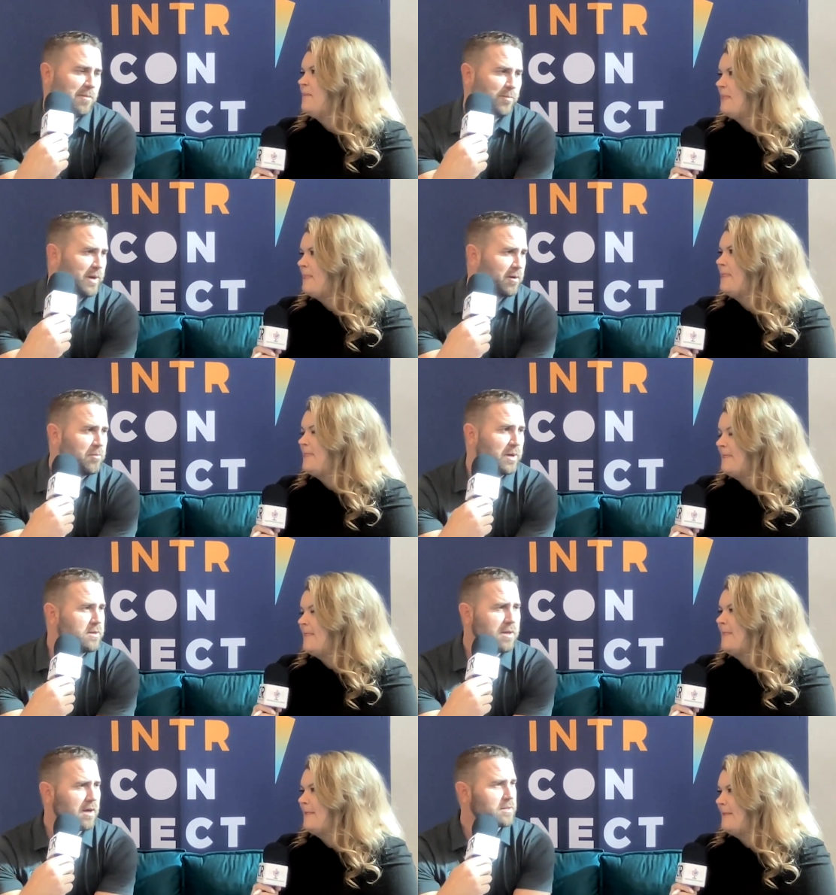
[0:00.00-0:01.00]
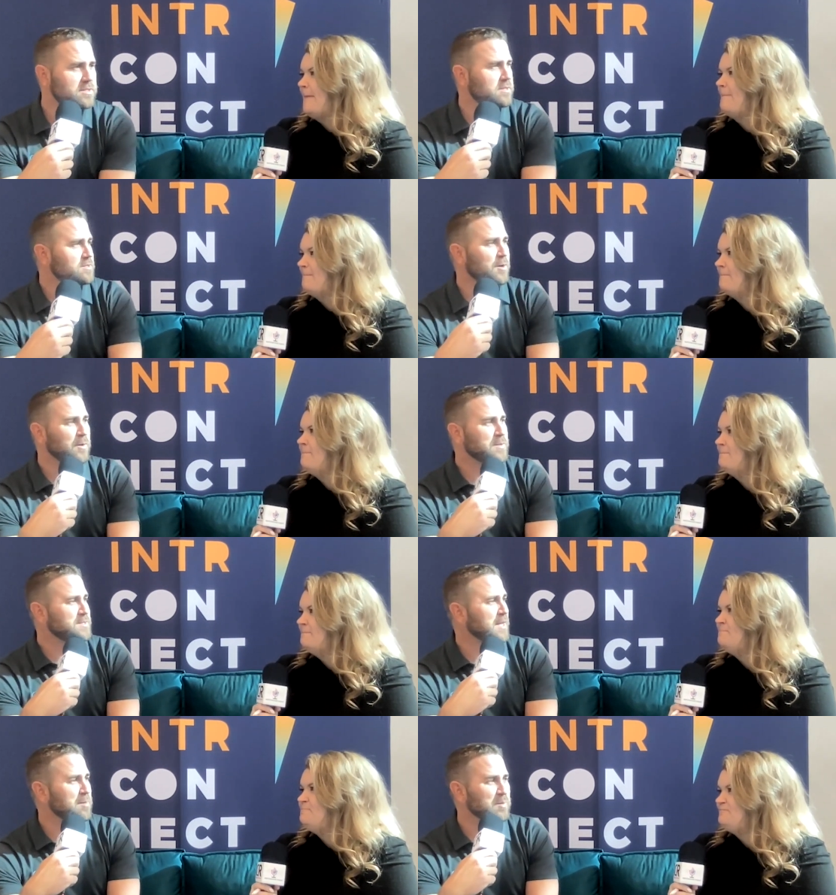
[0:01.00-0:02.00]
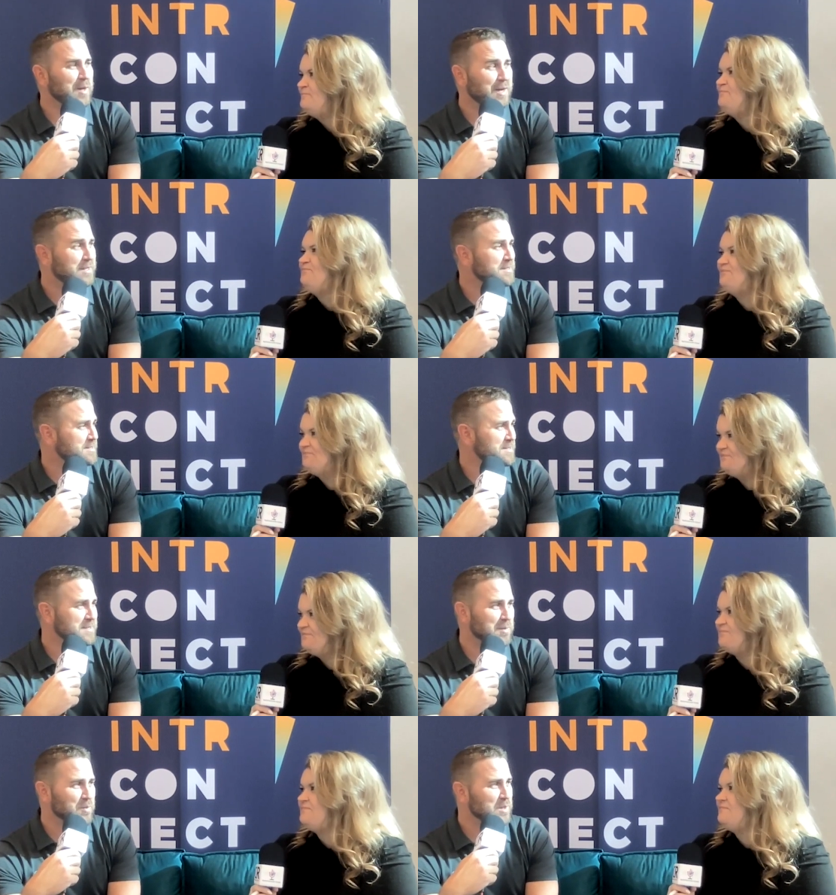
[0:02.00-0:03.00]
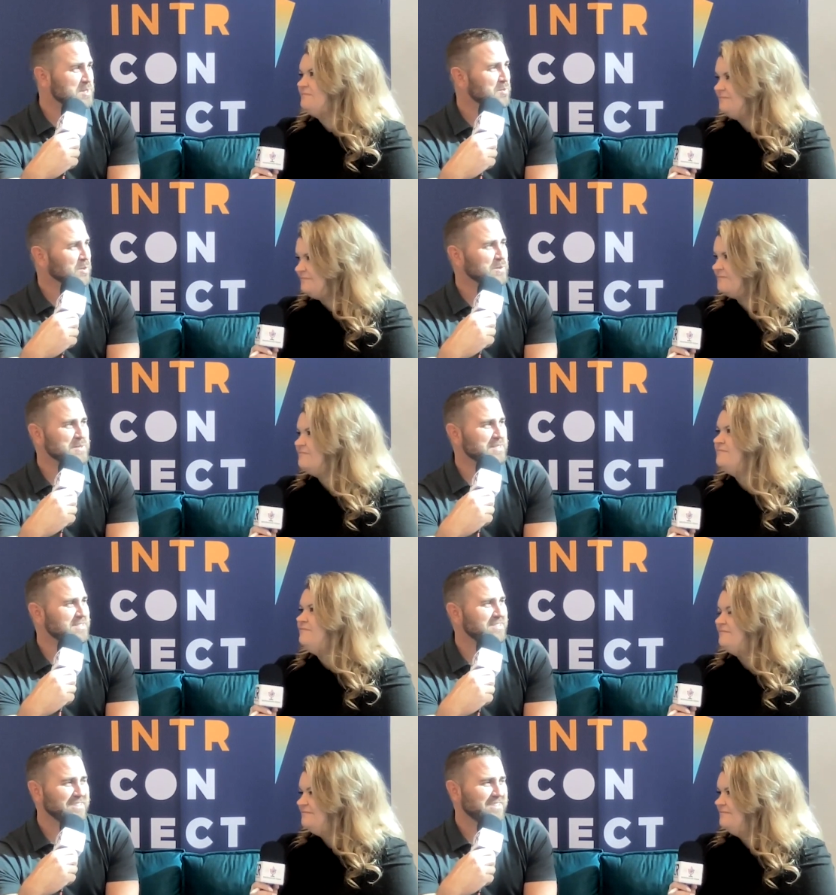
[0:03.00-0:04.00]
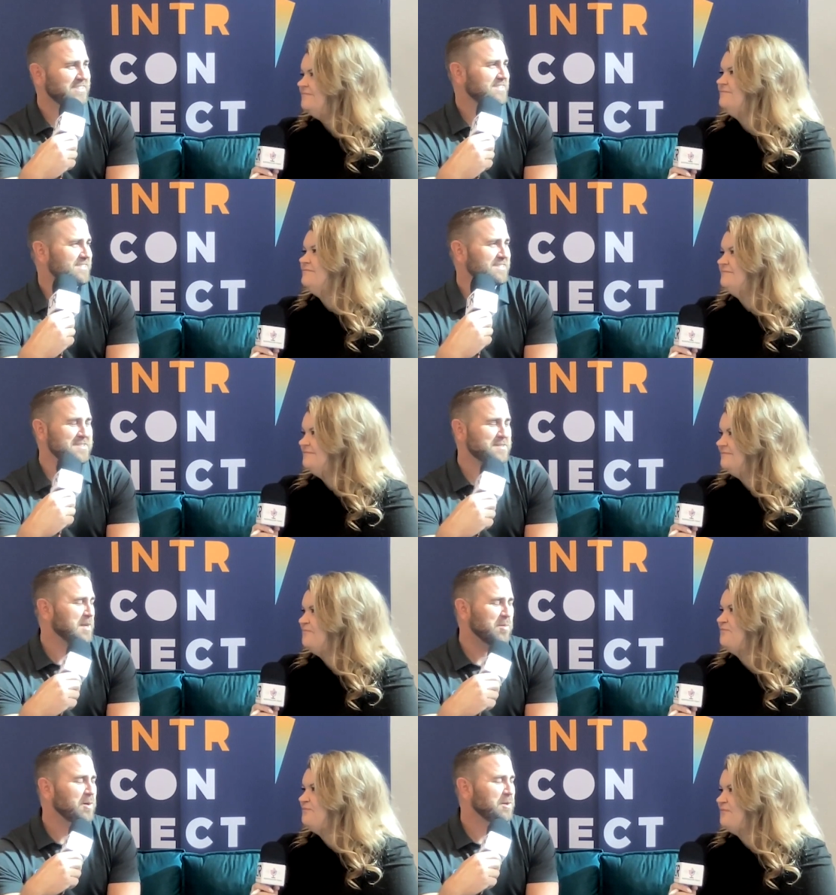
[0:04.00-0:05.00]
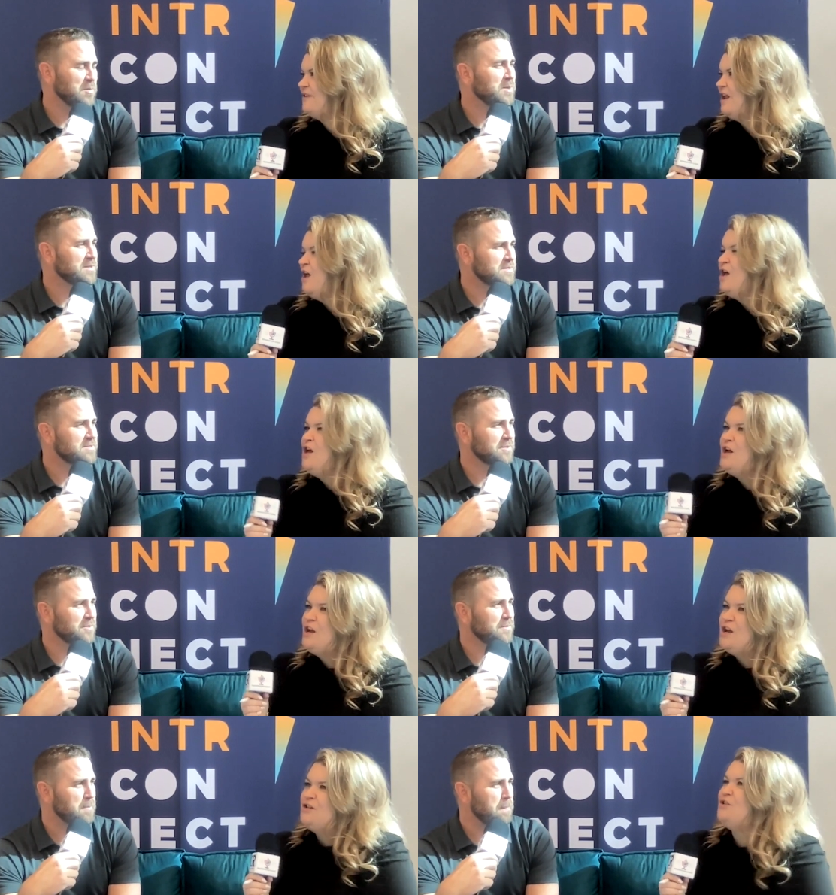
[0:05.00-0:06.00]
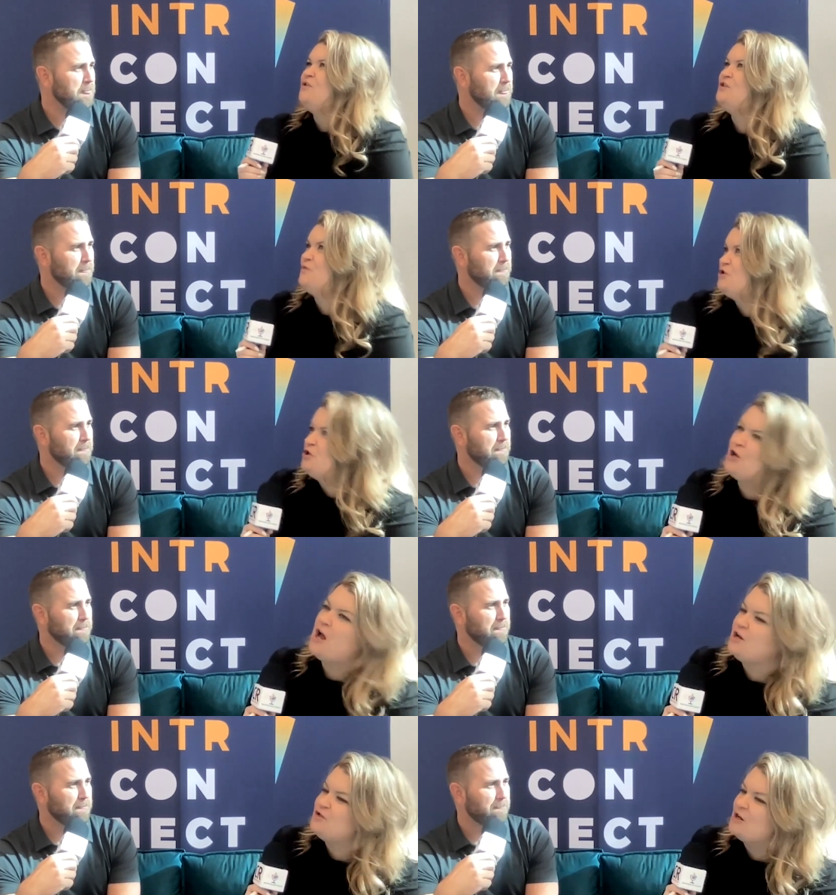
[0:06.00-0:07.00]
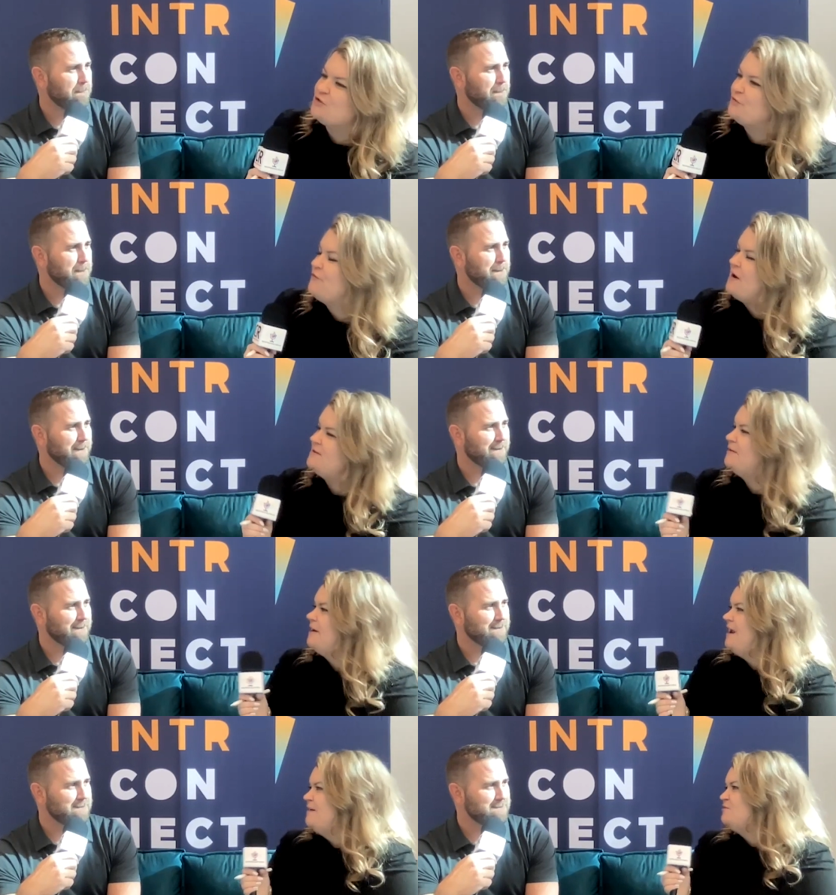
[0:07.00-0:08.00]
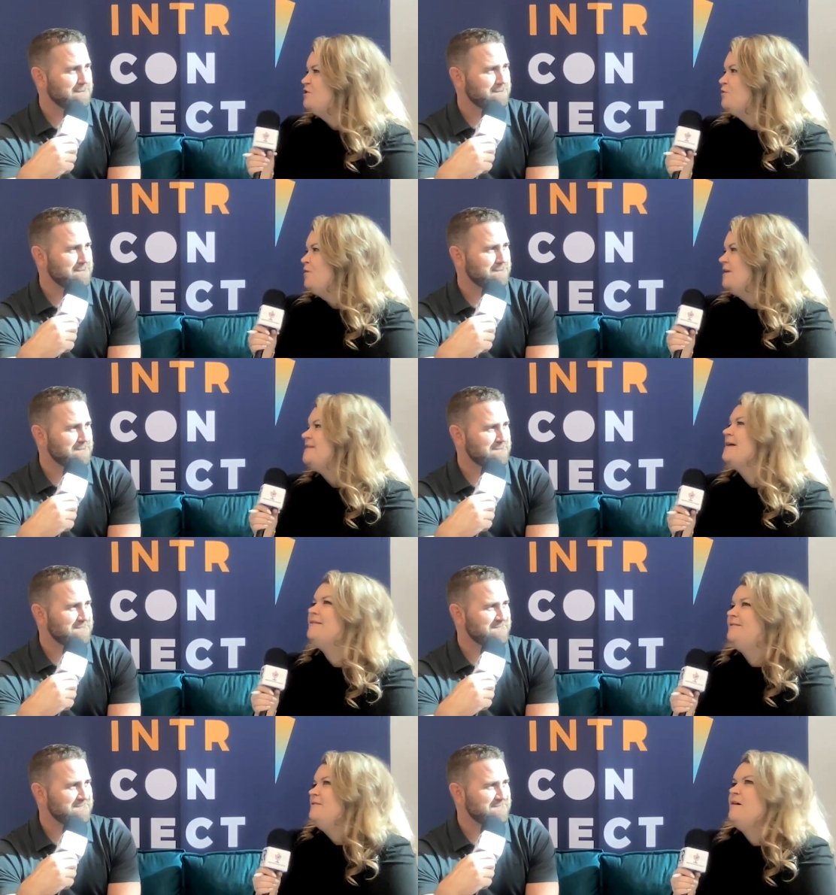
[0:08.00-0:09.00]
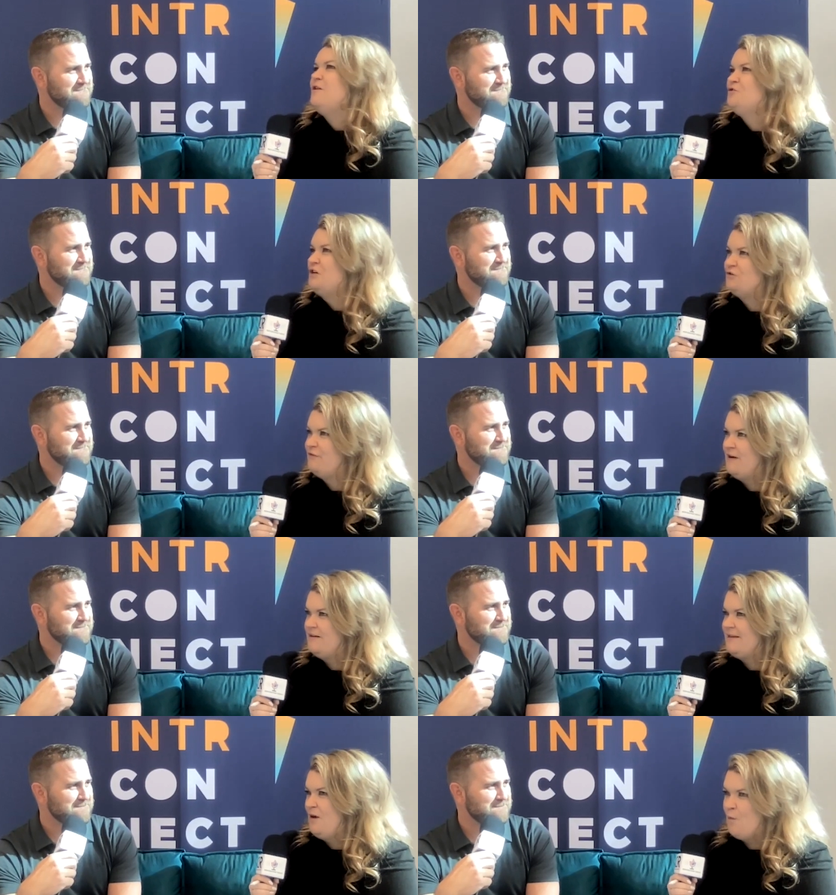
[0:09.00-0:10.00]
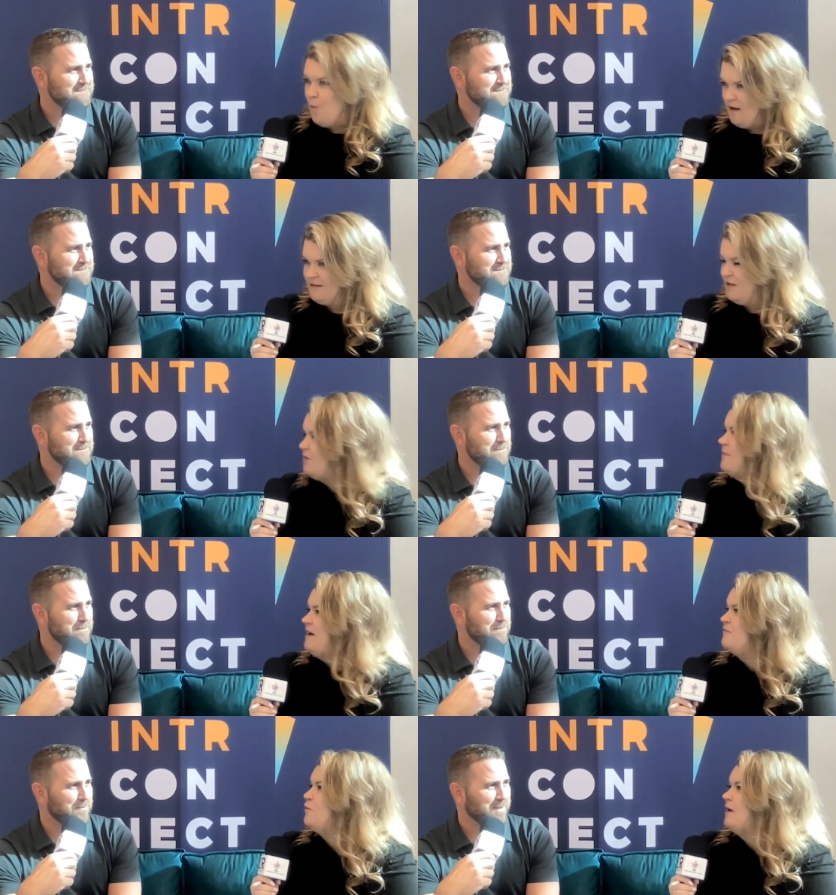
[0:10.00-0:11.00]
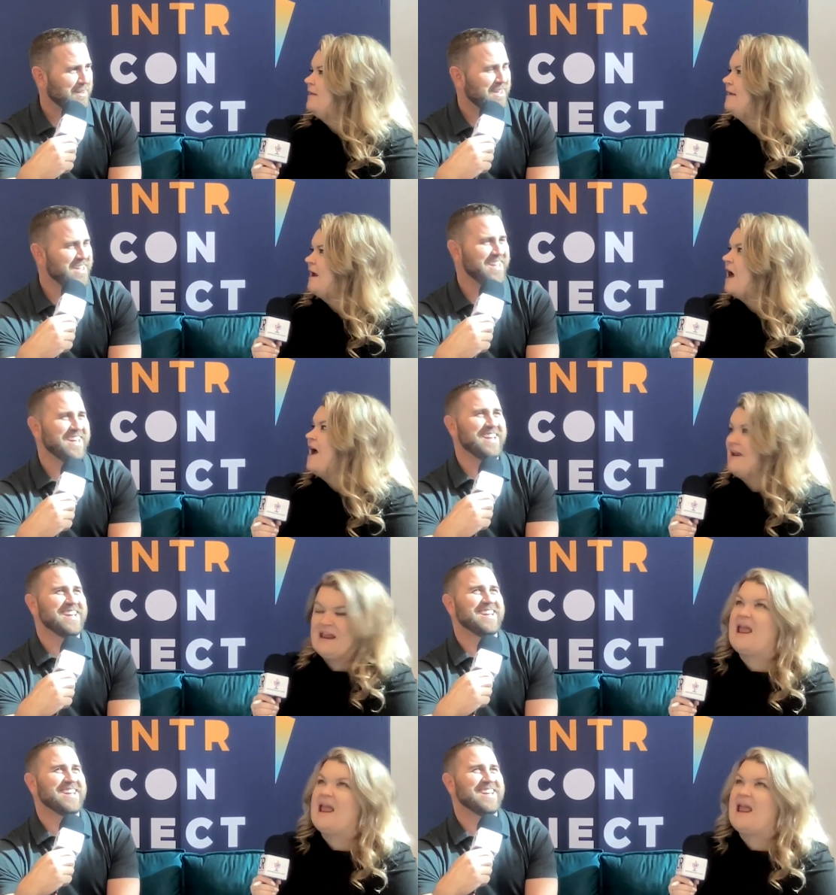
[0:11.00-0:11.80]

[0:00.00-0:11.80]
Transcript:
Speaker 1: up bigger. But yeah, it's it's all the same laws, it's the same principles, it's it, it's the same arguments. So
Speaker 2: so this original contractor friend that came to you, what exactly did the contractor friend say was their pain point? Like I